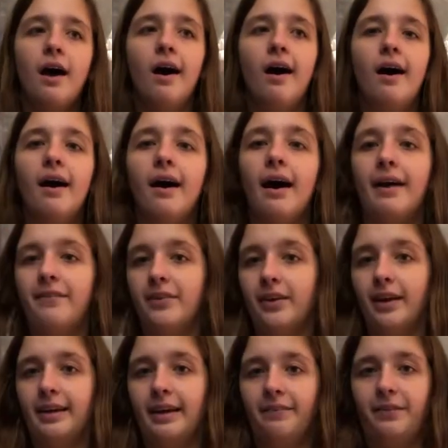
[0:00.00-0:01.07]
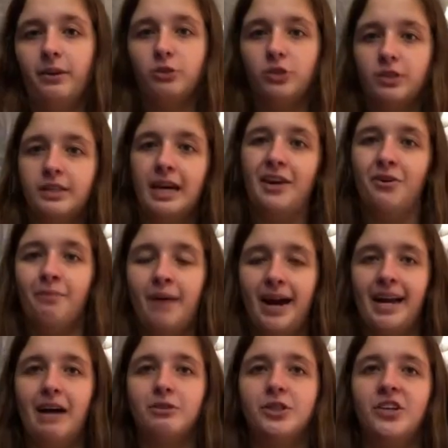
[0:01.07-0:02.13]
uh, I feel like if you just set your
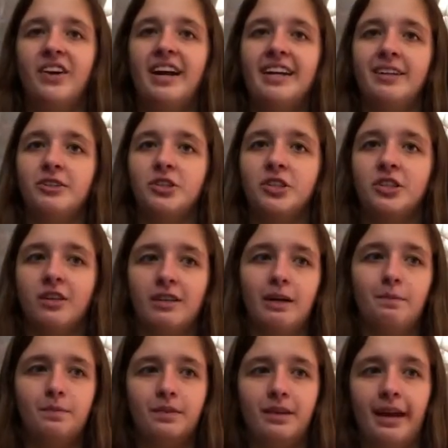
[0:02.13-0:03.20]
mind out to it and you just look up,